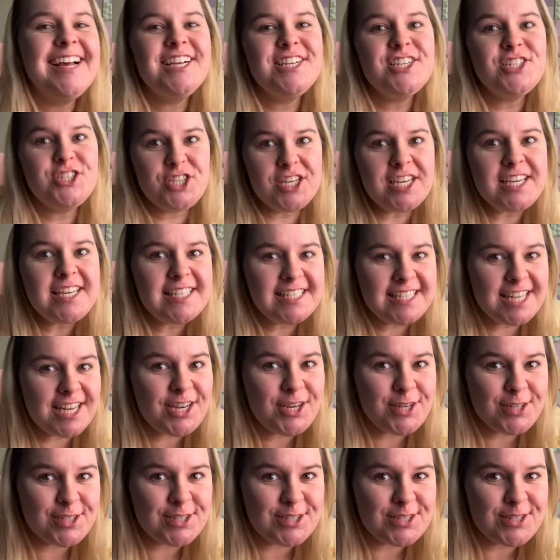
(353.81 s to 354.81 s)
She
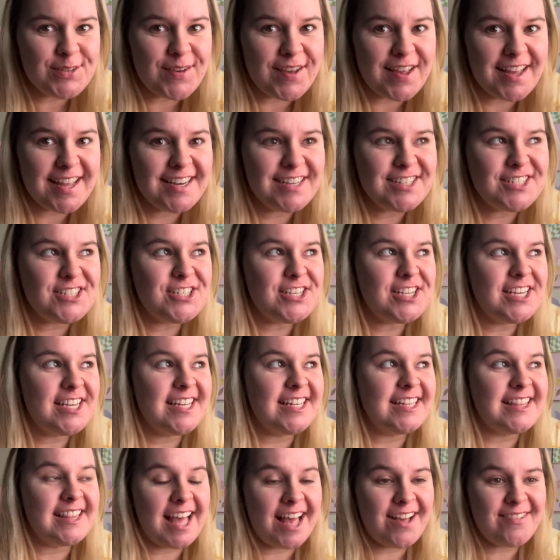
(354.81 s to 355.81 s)
continued to do it.
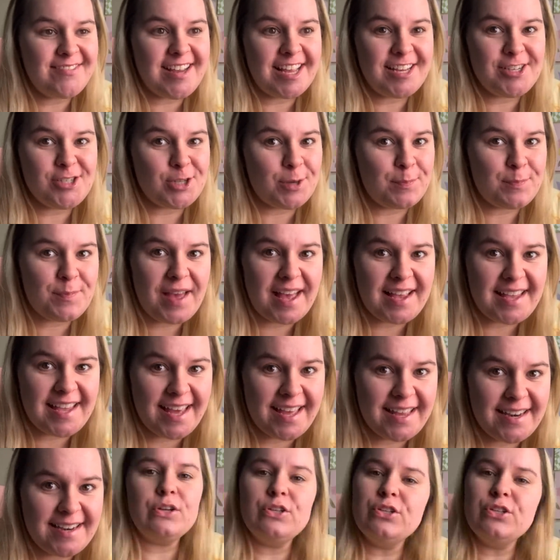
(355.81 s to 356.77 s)
She left and jumped back in.